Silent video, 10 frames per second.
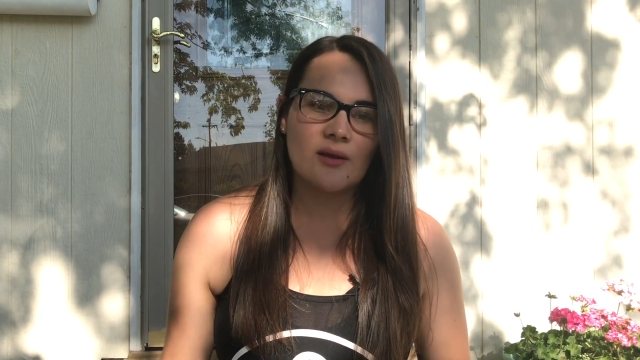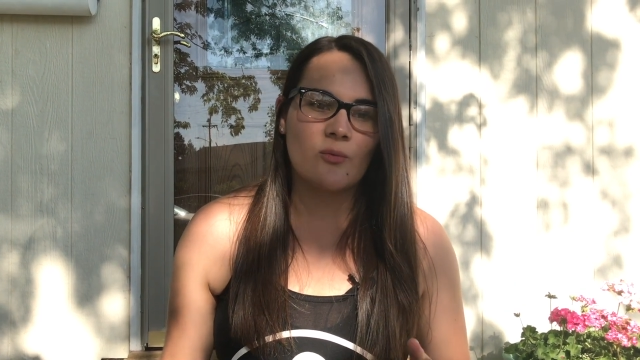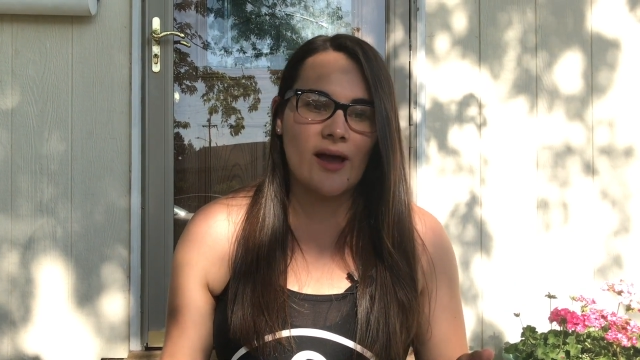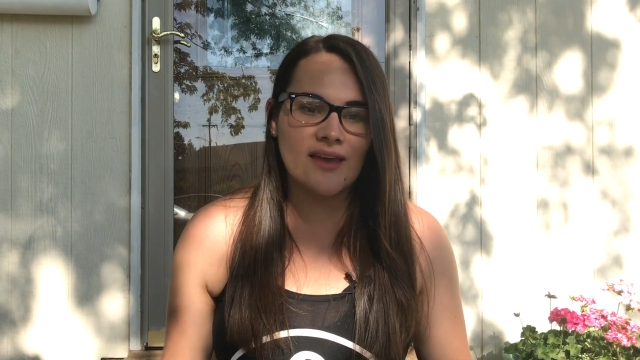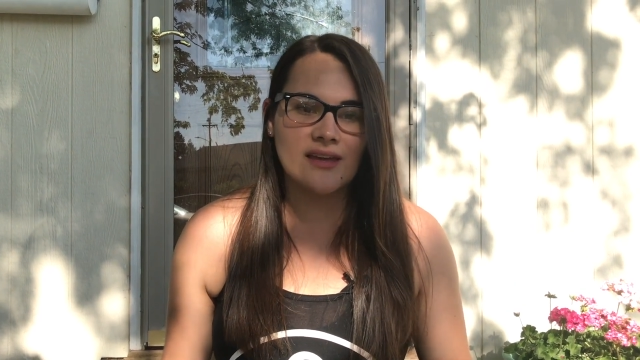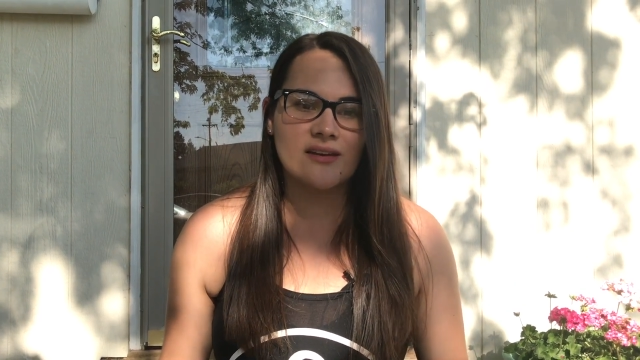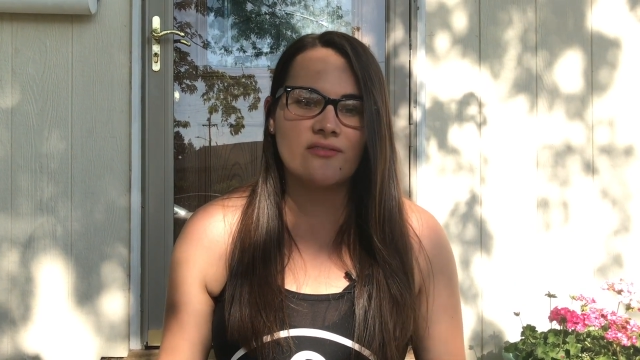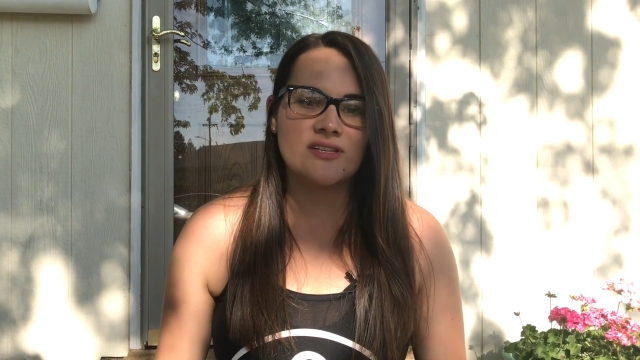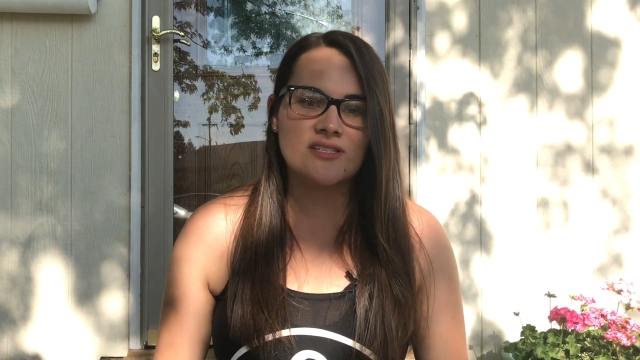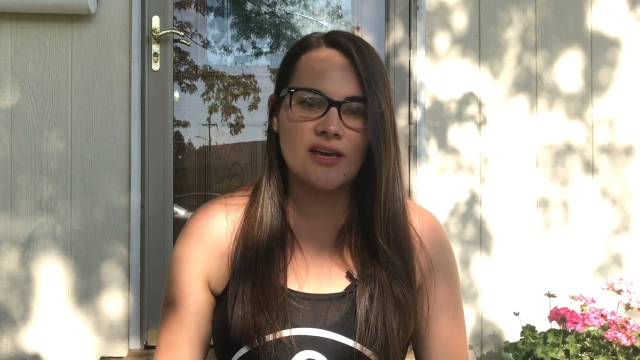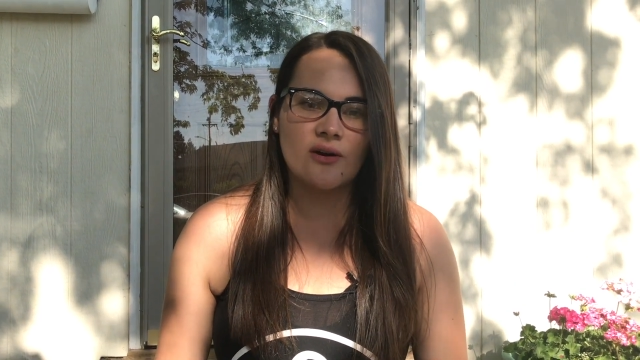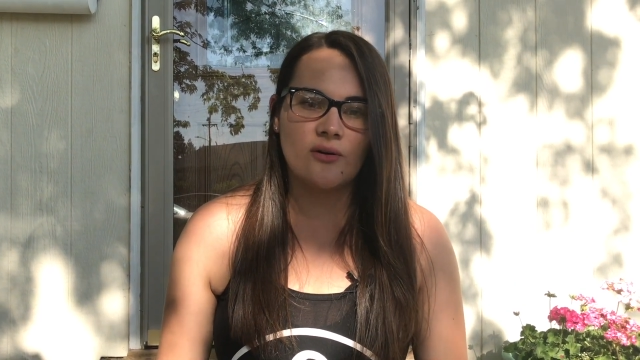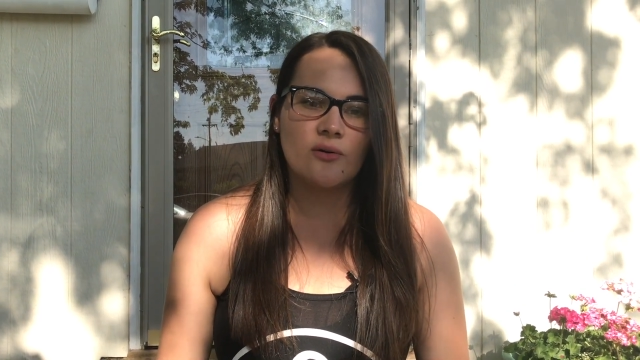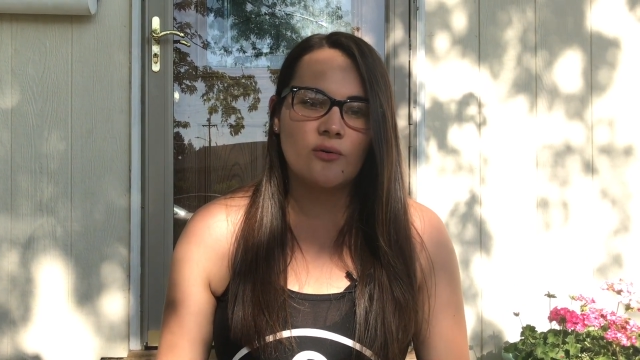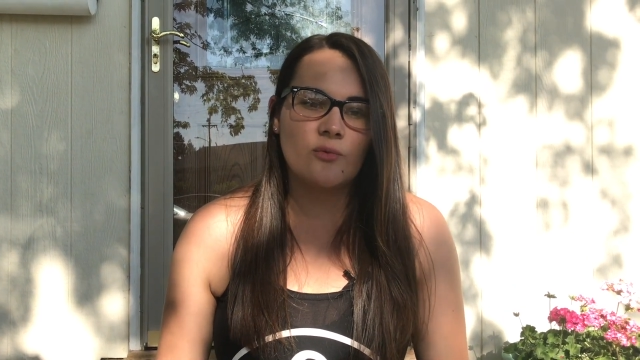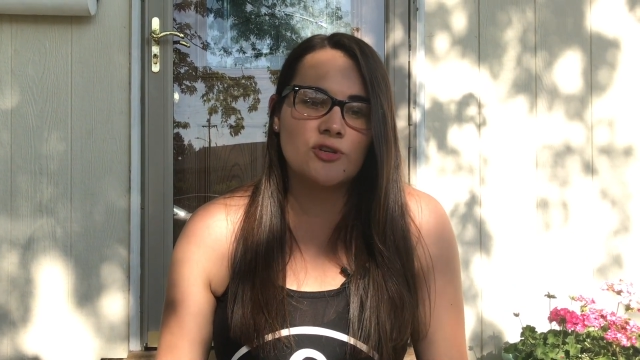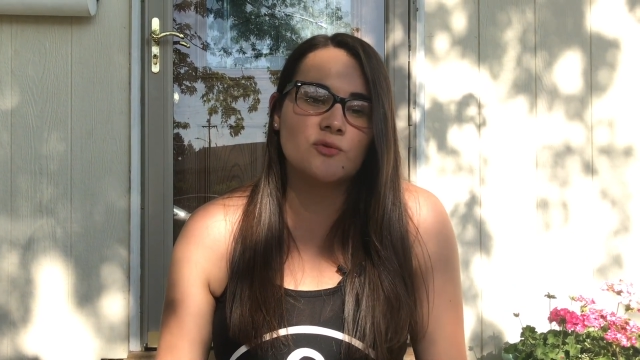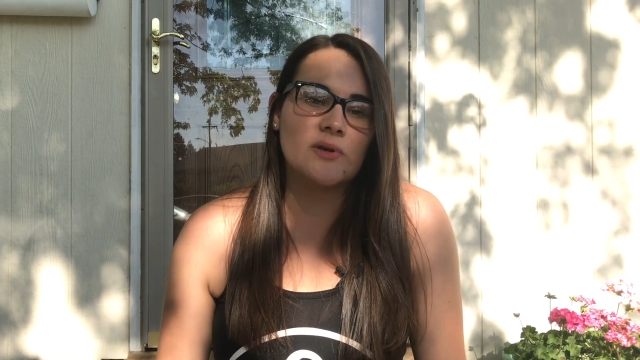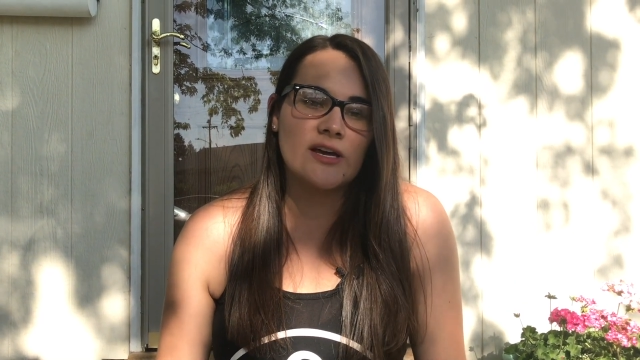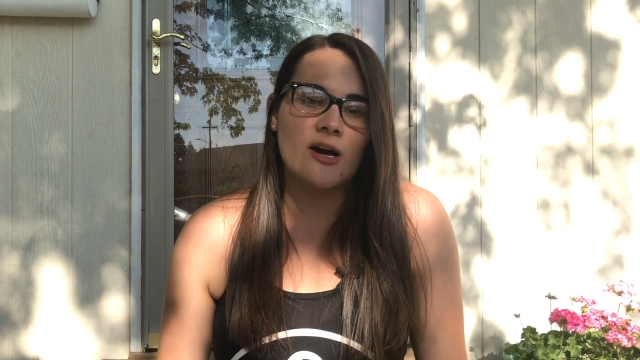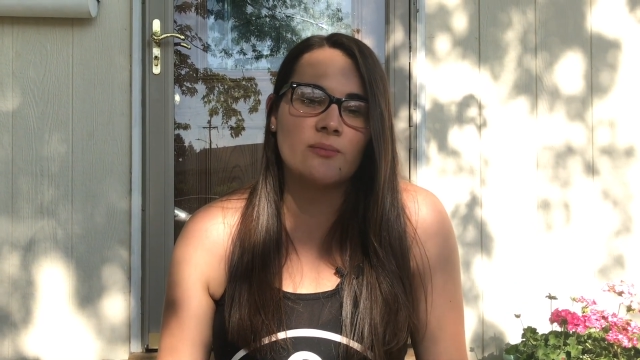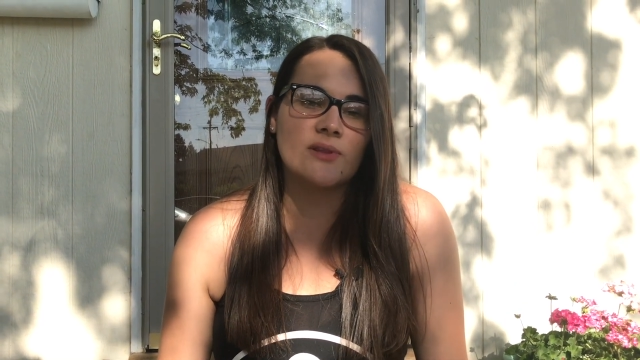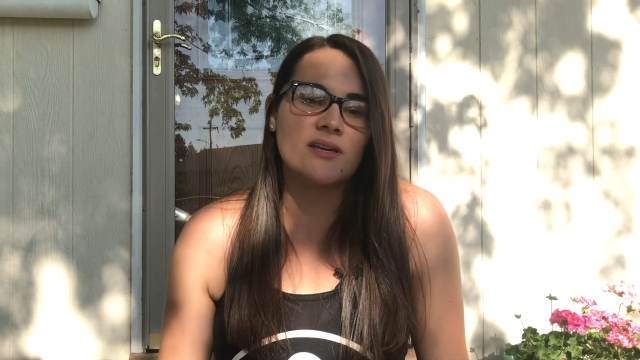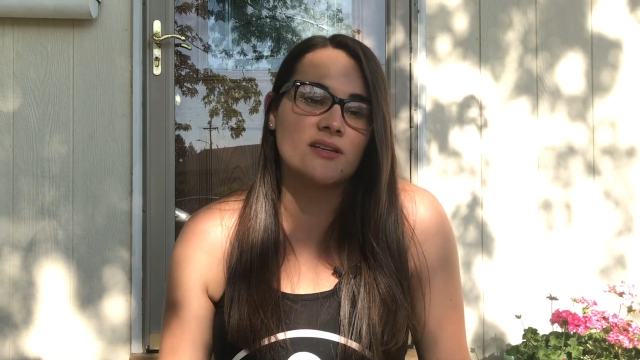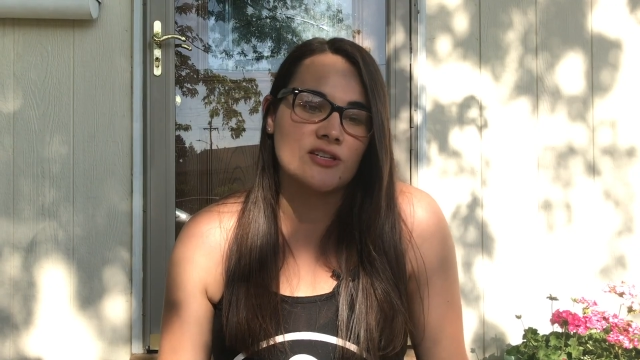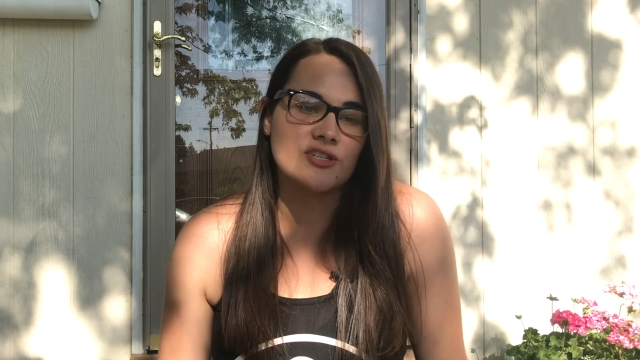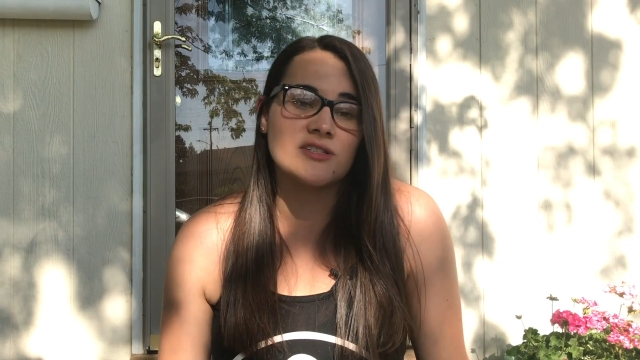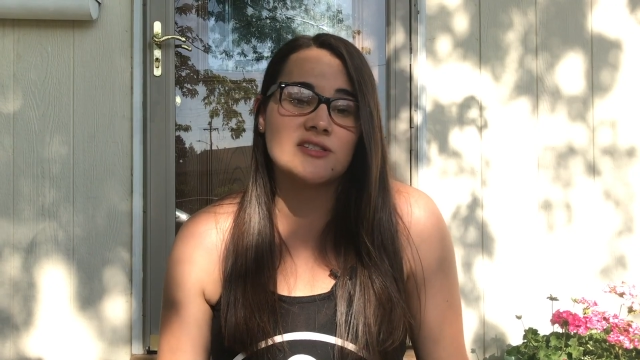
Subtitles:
and wagging of the tail, which would become the conditioned